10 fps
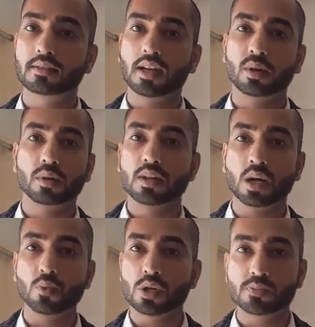That
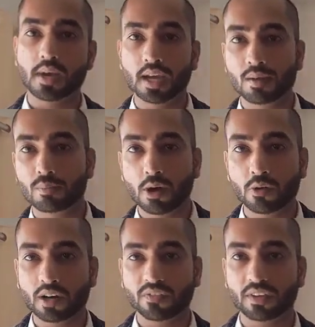was my
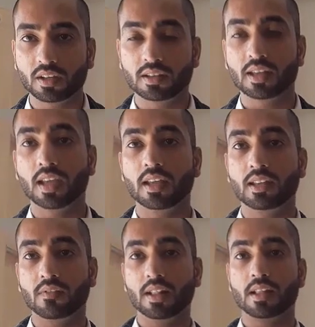biography.
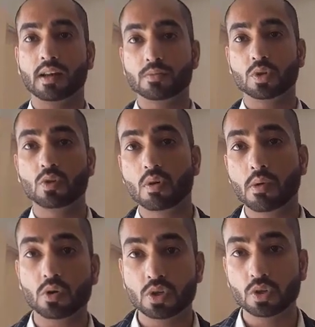They will come to know
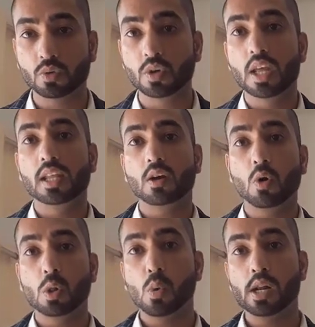about you. The
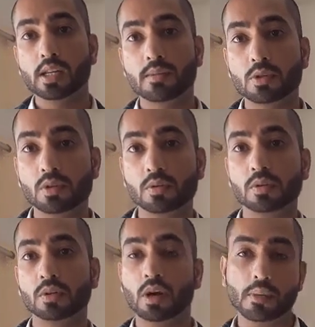whole world come to
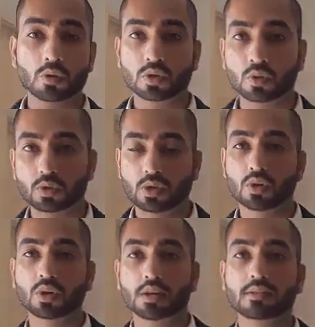know about you. So
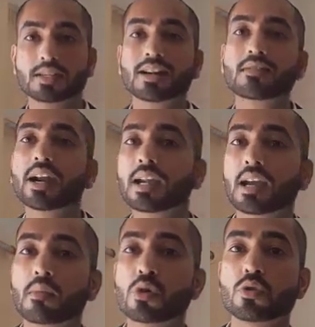you can start
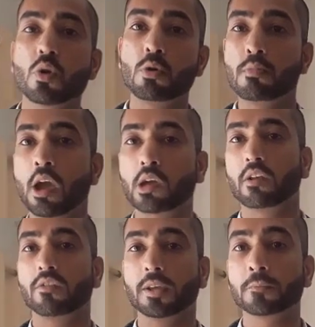writing about your own
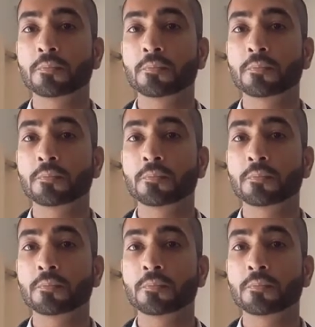biography.